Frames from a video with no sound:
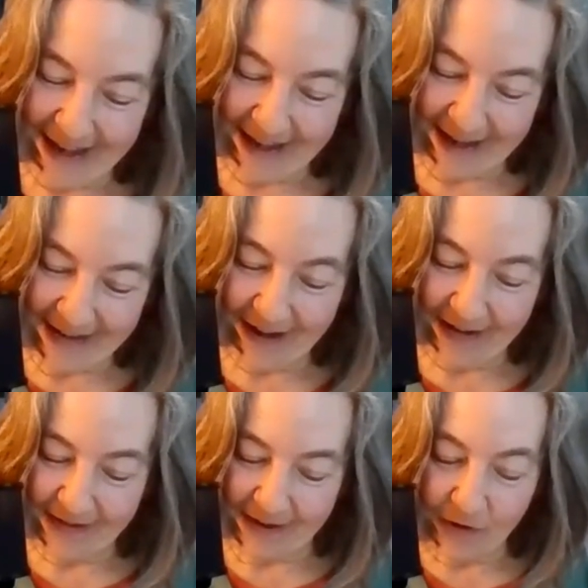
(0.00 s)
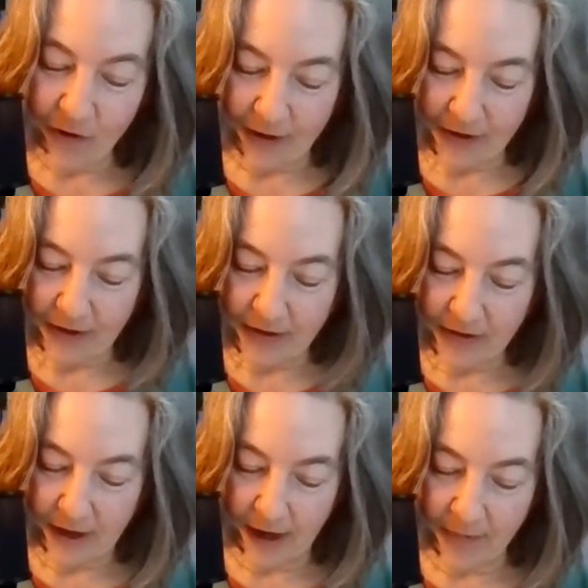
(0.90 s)
He's got several
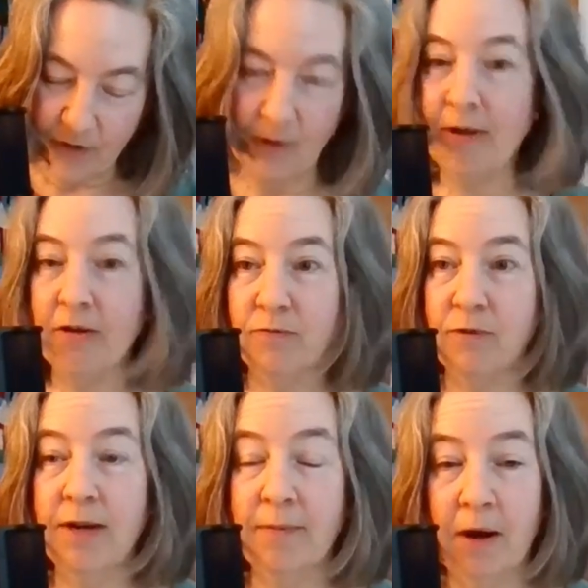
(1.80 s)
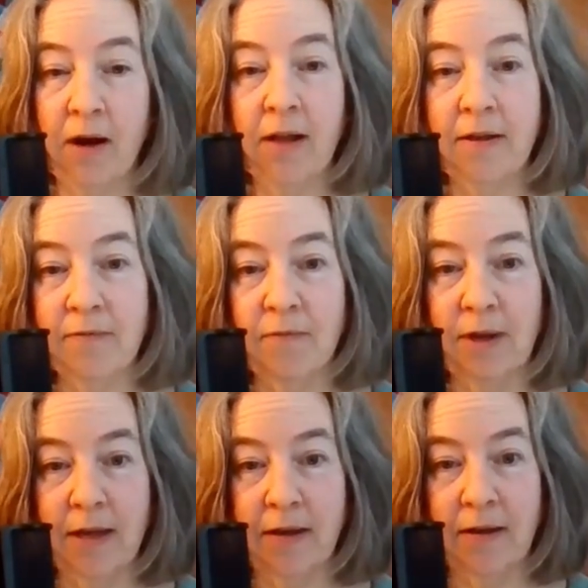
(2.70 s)
questions. Do you want me to read them all and
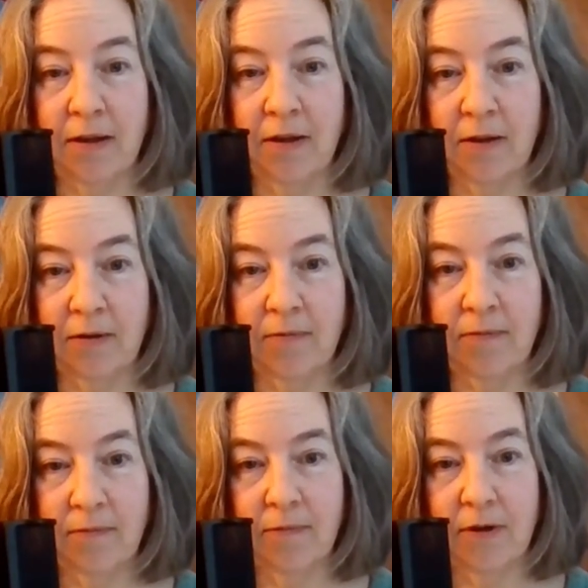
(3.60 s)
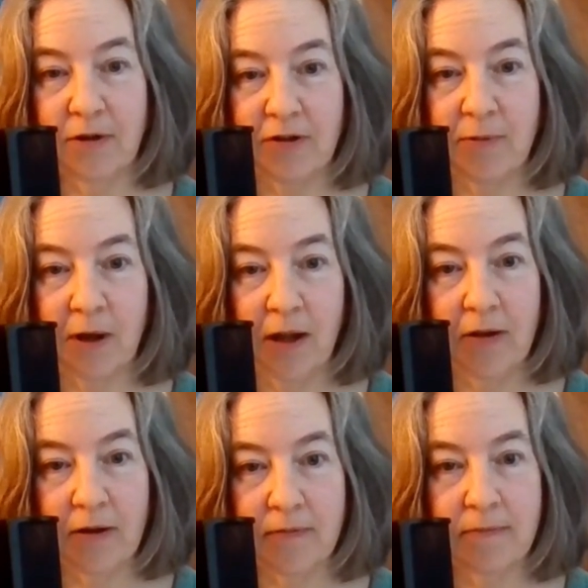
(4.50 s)
you can address them
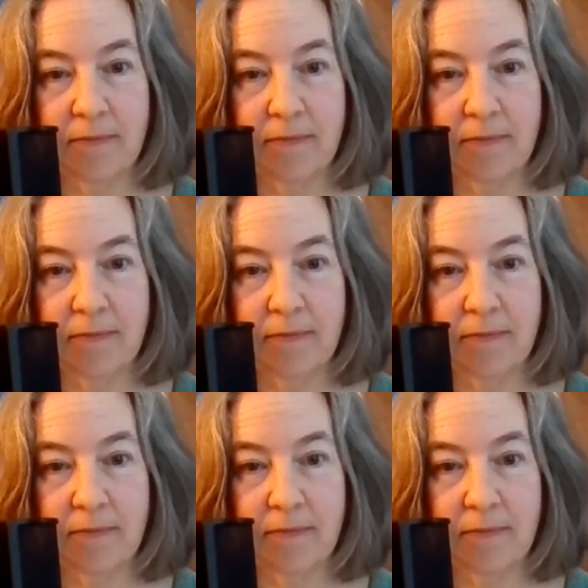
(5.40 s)
all, or